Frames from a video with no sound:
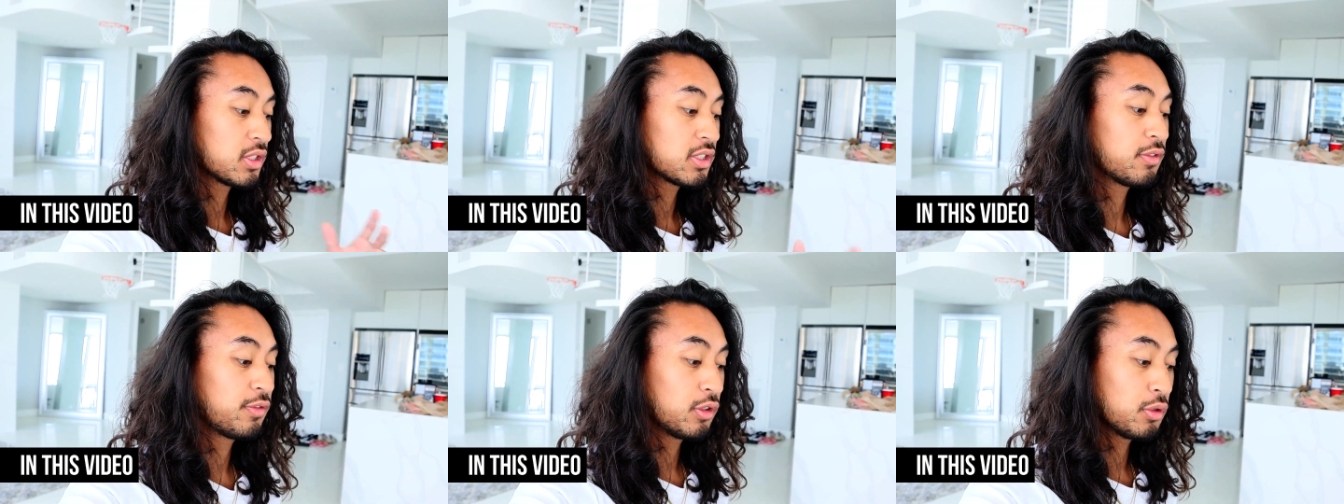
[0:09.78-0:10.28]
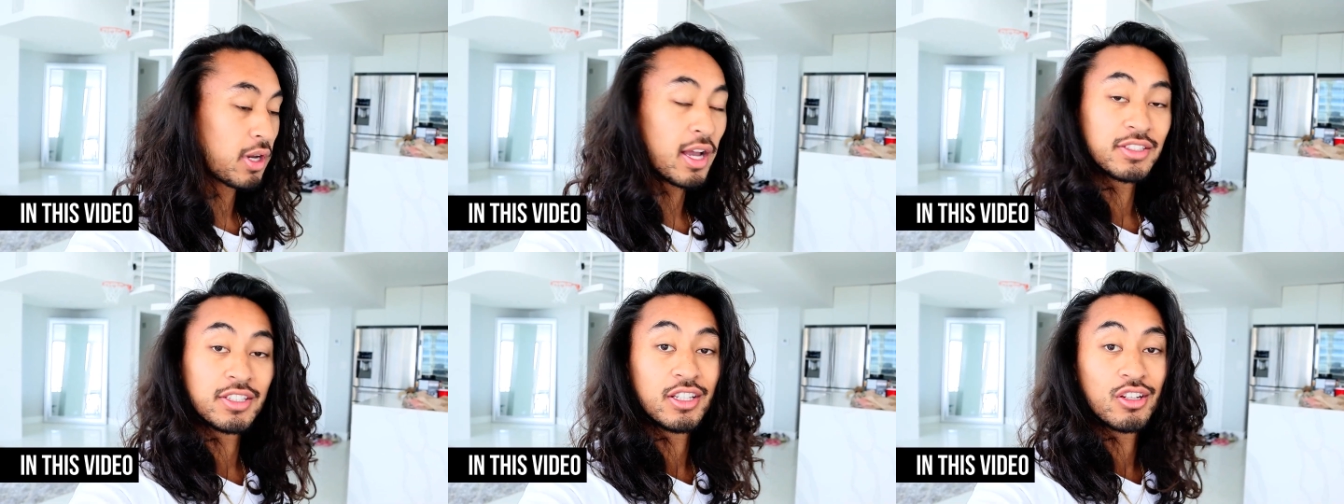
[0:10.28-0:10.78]
Just to fill you
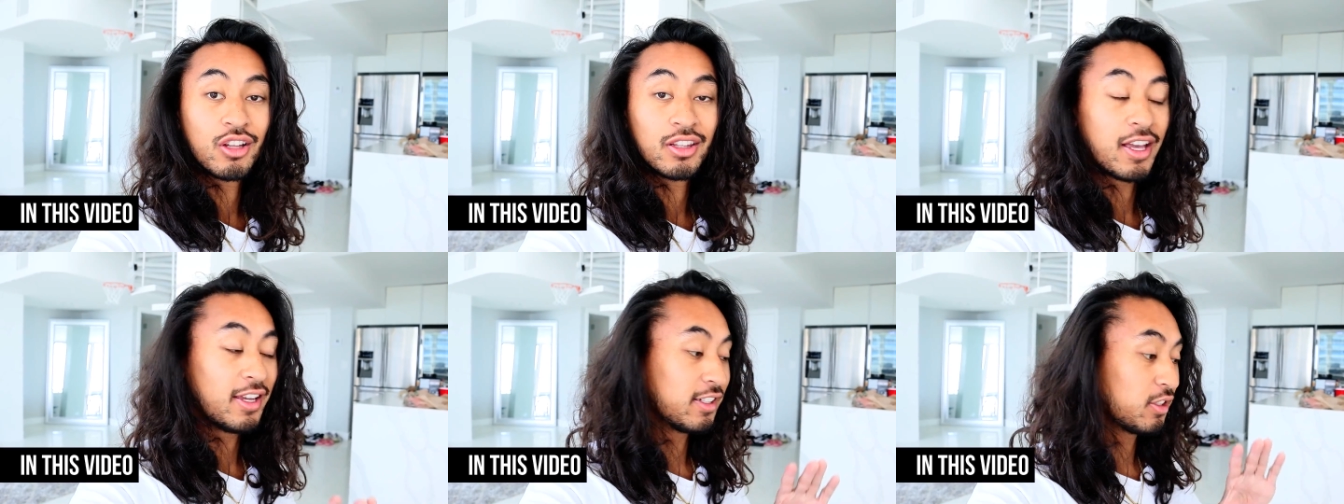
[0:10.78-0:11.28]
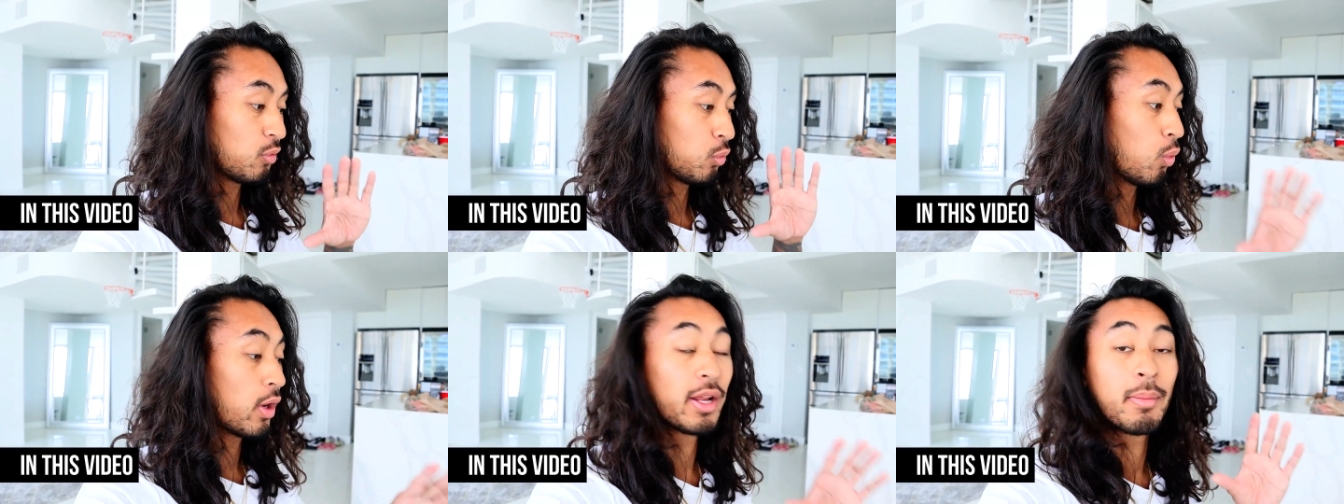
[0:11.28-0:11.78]
guys in on like
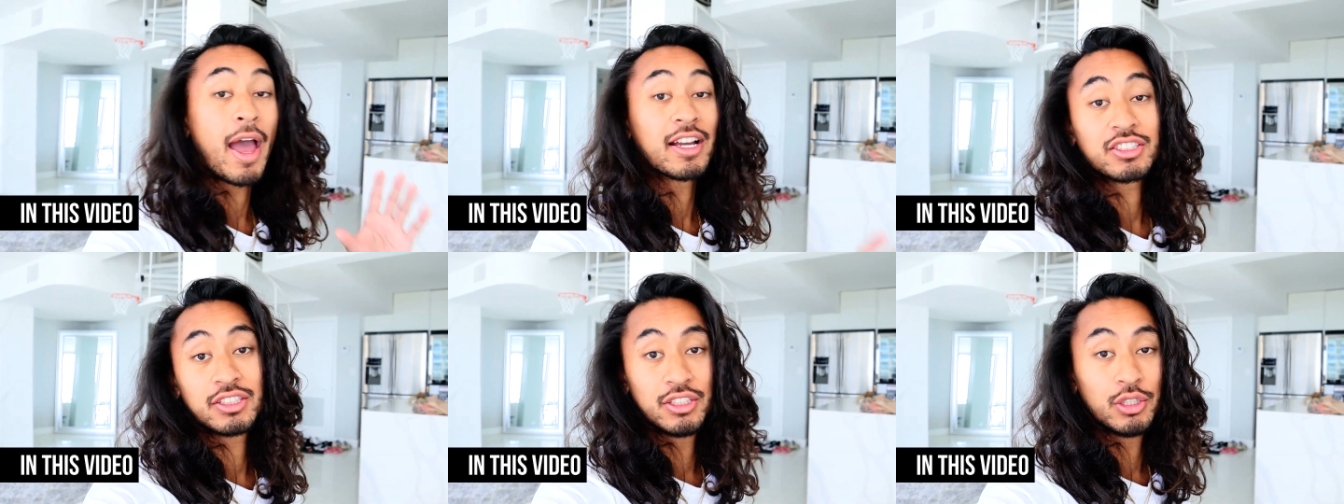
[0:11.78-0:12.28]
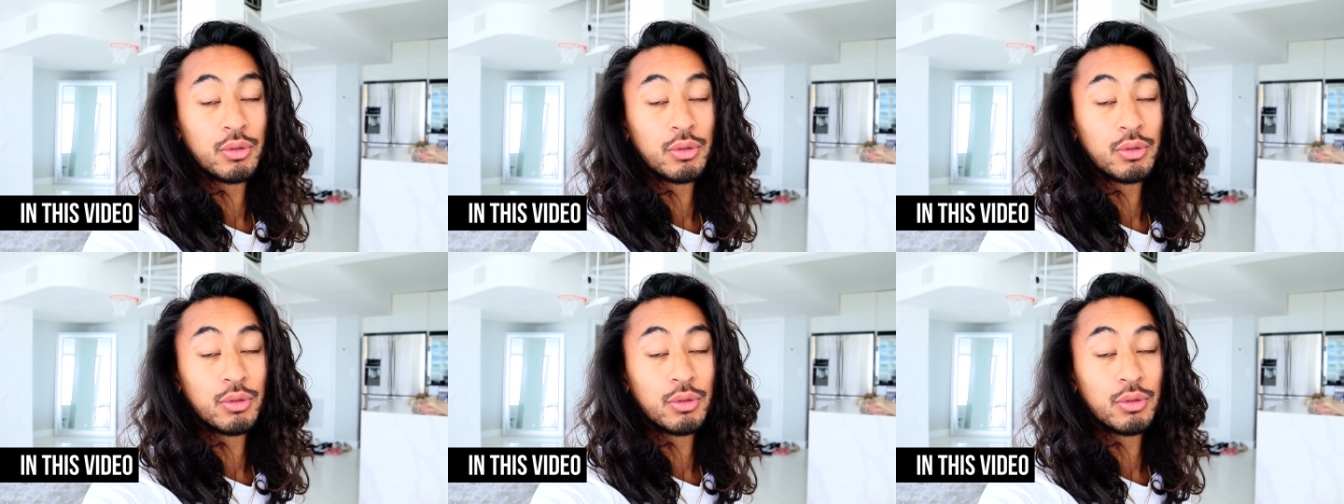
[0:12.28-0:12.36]
what I'm actually